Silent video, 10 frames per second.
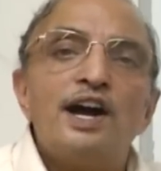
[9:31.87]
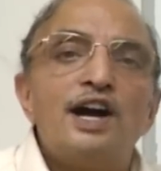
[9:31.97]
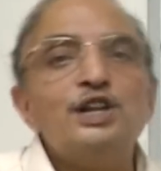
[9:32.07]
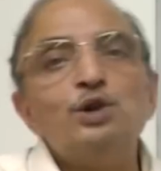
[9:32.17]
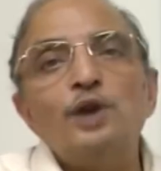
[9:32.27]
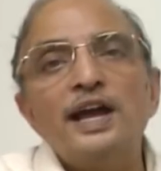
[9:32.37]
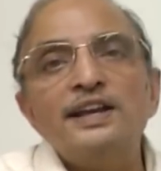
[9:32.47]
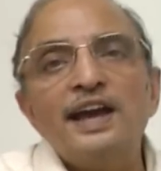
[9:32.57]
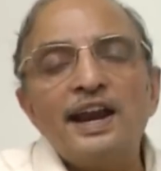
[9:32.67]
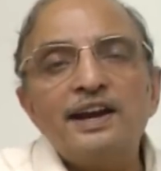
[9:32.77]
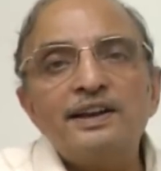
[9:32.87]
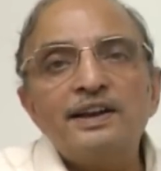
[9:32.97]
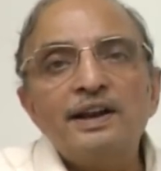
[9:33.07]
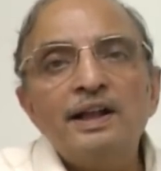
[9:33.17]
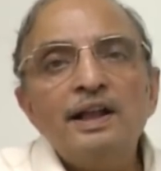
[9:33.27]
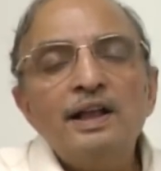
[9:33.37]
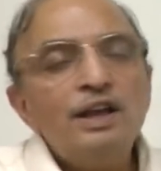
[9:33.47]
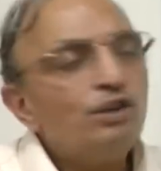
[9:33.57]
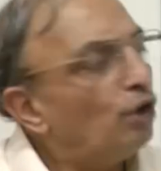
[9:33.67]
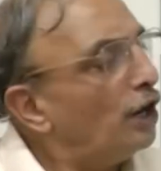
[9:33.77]
a new line character.
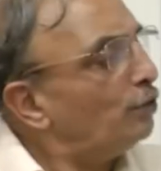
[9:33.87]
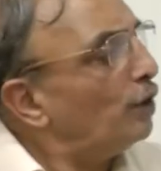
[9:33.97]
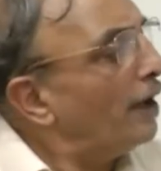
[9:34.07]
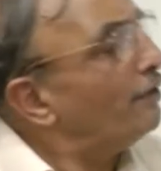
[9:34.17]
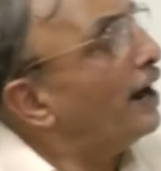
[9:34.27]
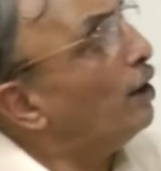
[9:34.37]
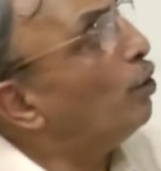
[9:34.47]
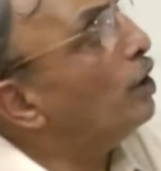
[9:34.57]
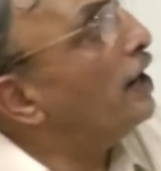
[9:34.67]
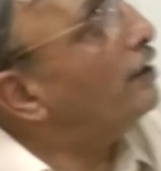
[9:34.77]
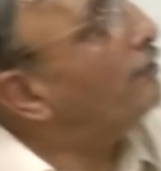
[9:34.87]
So it would have read only